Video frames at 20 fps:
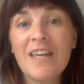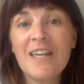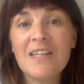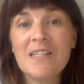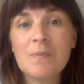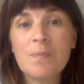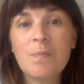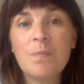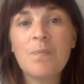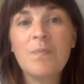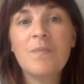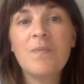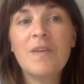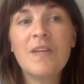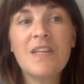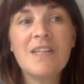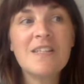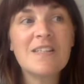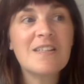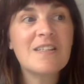
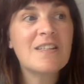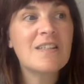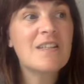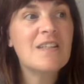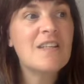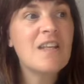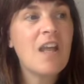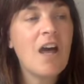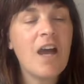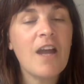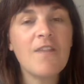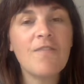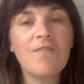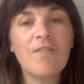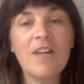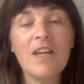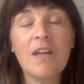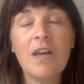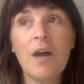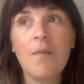his
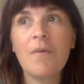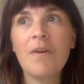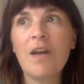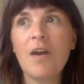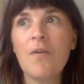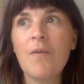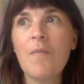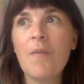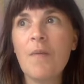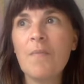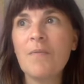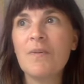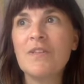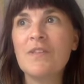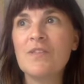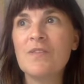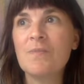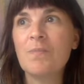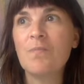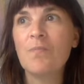life, I remember
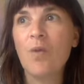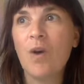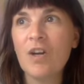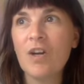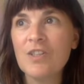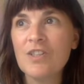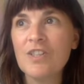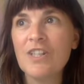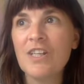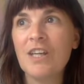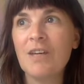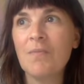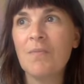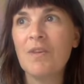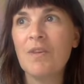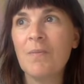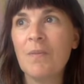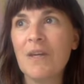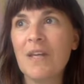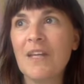just watching him
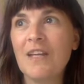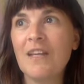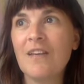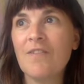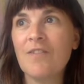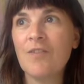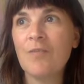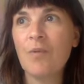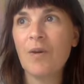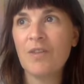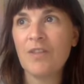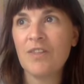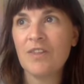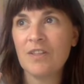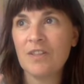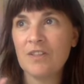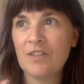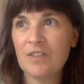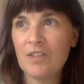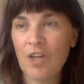at the beginning of
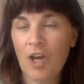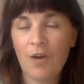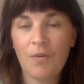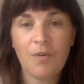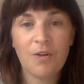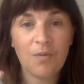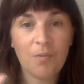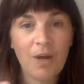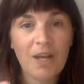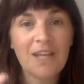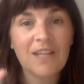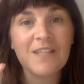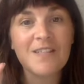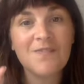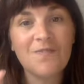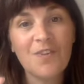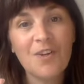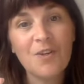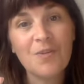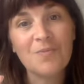this show, and the way
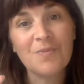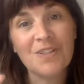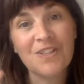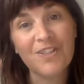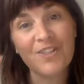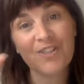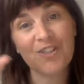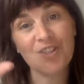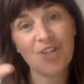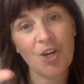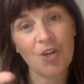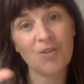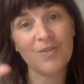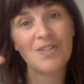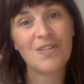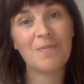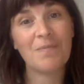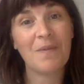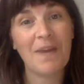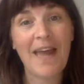it's filmed, it just
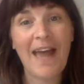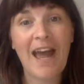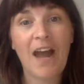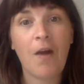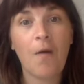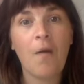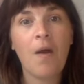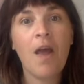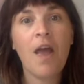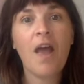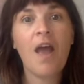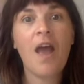shows him now.